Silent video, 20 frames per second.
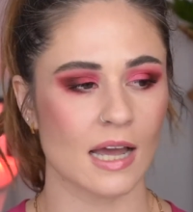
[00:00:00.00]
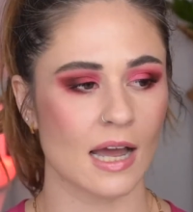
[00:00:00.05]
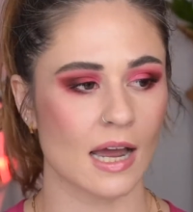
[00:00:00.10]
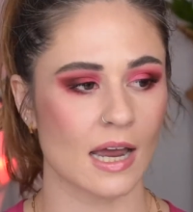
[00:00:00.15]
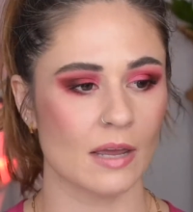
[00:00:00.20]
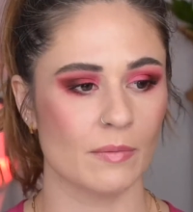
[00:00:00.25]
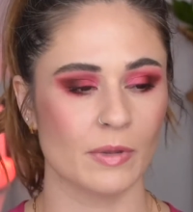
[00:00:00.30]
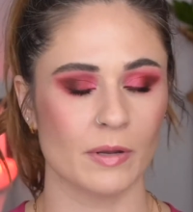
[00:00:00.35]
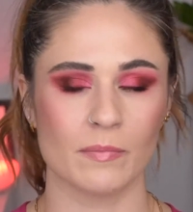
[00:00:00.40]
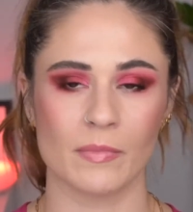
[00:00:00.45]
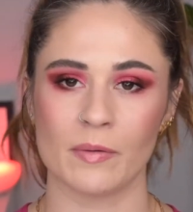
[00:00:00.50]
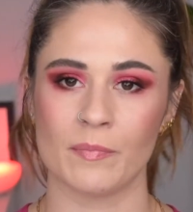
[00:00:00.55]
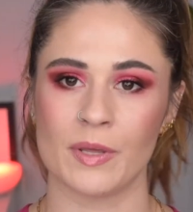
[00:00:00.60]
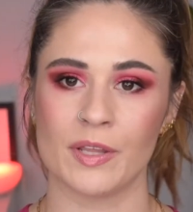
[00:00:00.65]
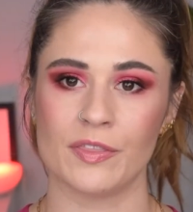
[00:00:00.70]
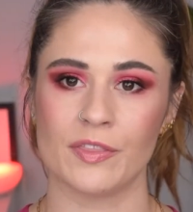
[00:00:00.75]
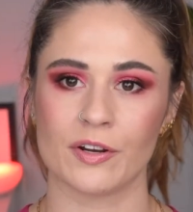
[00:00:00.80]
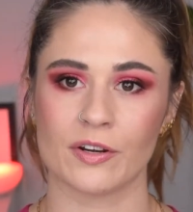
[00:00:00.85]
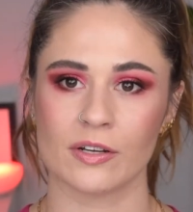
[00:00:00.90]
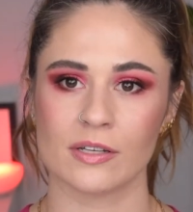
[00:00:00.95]
I am in my
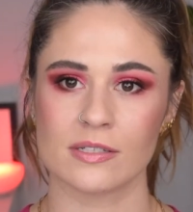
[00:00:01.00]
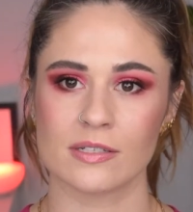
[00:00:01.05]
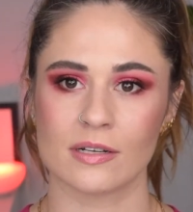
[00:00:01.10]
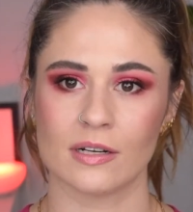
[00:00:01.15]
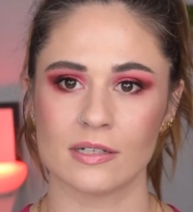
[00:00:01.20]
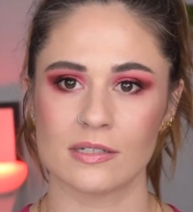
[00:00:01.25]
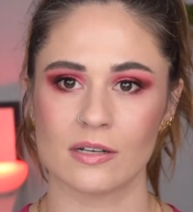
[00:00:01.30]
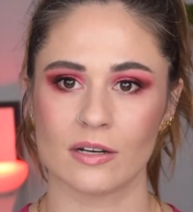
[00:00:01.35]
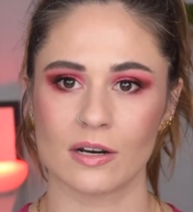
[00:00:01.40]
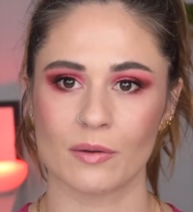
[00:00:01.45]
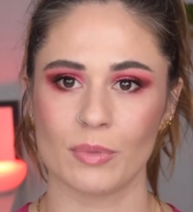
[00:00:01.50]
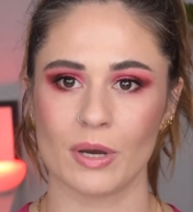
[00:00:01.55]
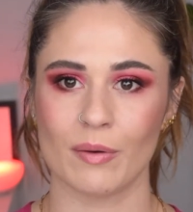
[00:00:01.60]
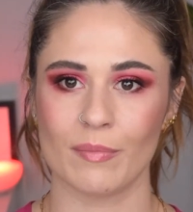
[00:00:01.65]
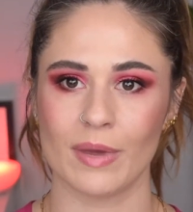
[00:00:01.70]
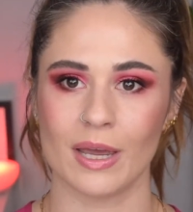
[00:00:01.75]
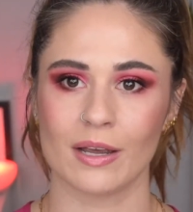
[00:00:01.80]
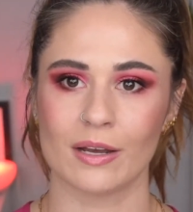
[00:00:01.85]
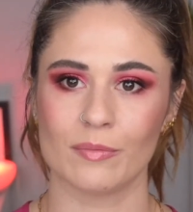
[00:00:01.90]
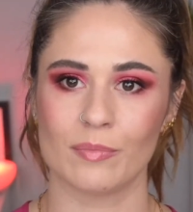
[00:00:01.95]
mid thirties and I talk about
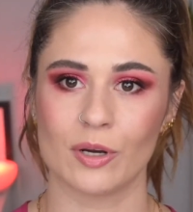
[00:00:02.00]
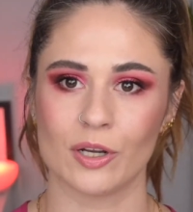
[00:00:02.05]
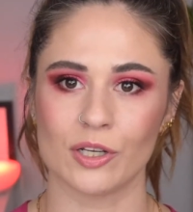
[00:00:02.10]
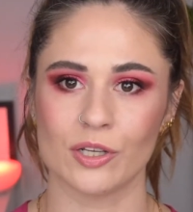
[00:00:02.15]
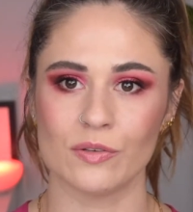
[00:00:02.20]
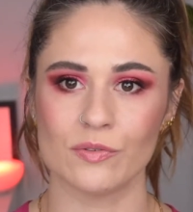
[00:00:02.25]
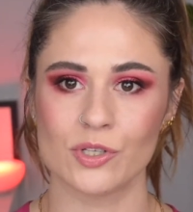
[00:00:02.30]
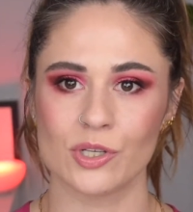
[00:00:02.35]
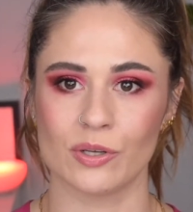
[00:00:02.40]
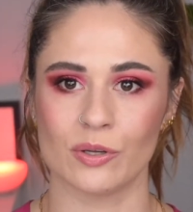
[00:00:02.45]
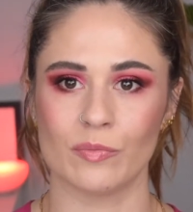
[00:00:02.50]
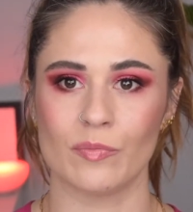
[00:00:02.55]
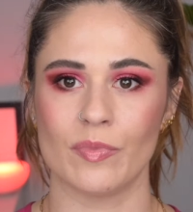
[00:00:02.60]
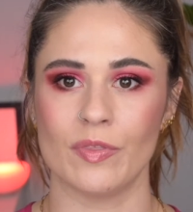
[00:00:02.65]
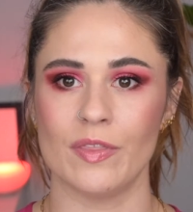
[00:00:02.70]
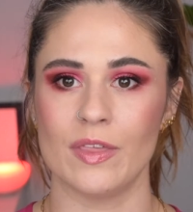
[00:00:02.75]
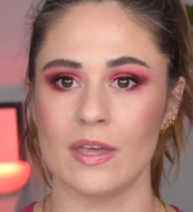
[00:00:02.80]
makeup on YouTube.